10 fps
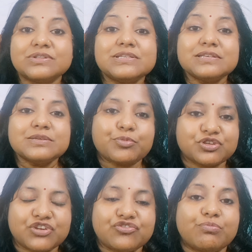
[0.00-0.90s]
This is a
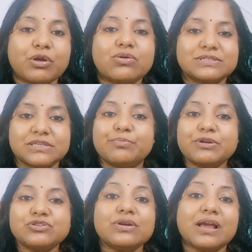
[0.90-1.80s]
projection because it
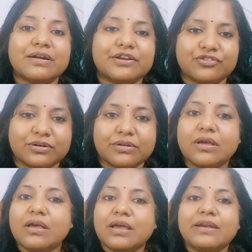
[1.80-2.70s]
depends on condition.
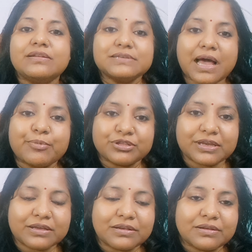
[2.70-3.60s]
It is
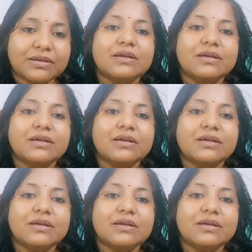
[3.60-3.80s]
hypothetical.